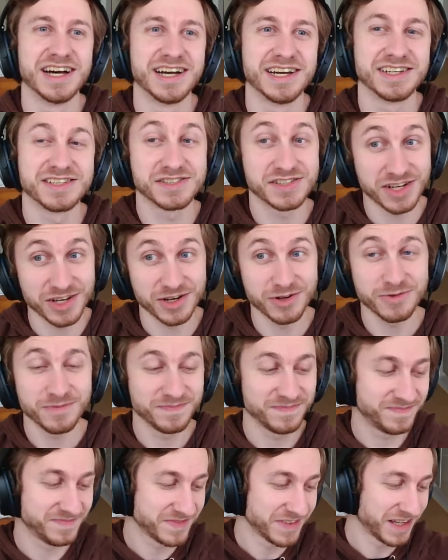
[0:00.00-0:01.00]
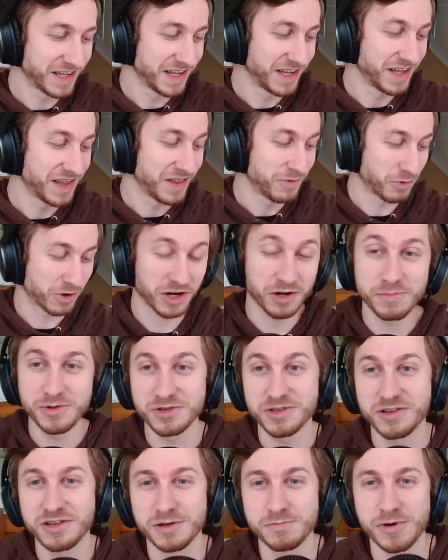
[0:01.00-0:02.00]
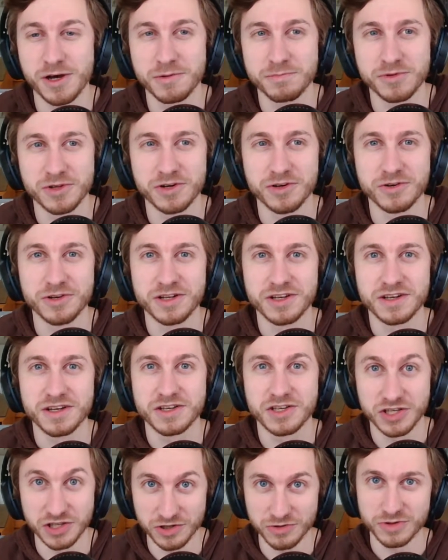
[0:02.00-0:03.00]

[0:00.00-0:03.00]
So we're gonna build a clip upload queue.